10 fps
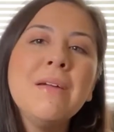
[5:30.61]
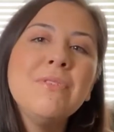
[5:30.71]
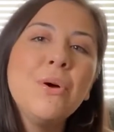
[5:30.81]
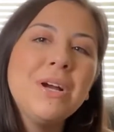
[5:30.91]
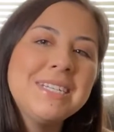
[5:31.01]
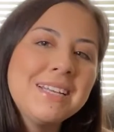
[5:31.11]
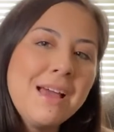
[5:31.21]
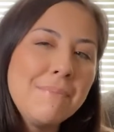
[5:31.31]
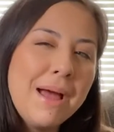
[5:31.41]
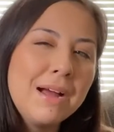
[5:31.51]
even though I take
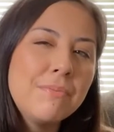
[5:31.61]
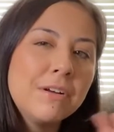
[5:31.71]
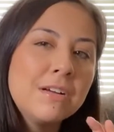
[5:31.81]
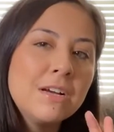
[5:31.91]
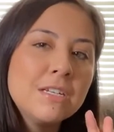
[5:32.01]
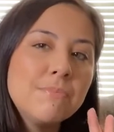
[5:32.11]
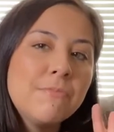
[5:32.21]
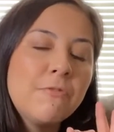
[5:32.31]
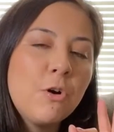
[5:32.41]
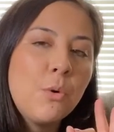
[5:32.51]
that back, because
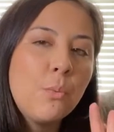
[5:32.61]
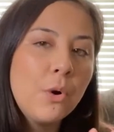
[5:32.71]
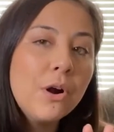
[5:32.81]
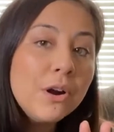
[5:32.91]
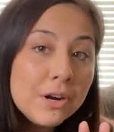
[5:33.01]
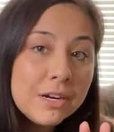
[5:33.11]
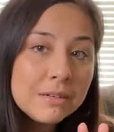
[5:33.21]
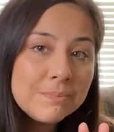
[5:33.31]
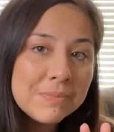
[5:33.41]
for work,